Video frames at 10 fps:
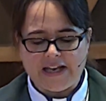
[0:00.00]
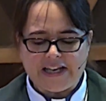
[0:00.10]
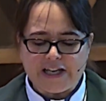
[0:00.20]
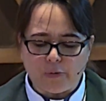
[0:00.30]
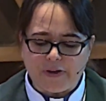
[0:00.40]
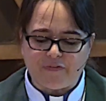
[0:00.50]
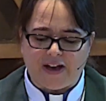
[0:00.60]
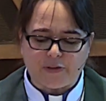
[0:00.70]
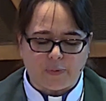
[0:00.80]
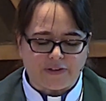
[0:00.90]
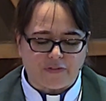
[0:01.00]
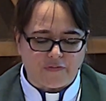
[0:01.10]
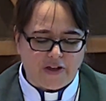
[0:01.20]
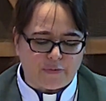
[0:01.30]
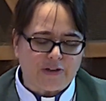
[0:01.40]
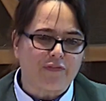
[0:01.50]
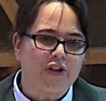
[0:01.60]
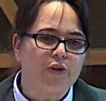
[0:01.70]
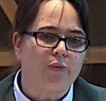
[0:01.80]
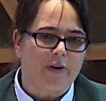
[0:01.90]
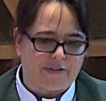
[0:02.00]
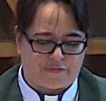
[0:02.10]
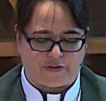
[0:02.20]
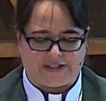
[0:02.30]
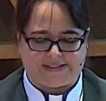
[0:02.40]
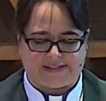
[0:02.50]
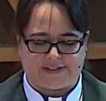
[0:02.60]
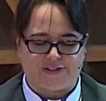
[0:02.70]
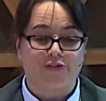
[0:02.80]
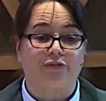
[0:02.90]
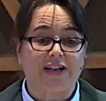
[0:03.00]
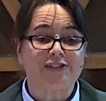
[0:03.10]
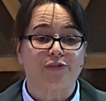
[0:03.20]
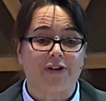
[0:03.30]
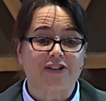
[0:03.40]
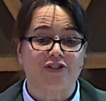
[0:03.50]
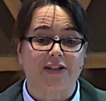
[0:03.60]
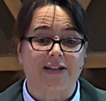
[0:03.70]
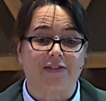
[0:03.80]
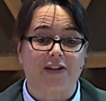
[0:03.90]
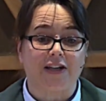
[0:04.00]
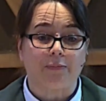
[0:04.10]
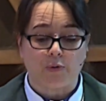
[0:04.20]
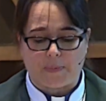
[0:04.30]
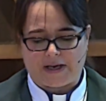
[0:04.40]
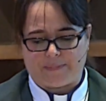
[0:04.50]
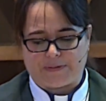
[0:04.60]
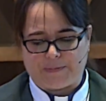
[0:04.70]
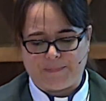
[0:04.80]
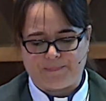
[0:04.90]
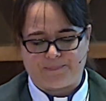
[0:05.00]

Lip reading: Here we find one of the very few references to resurrection in the Hebrew Bible.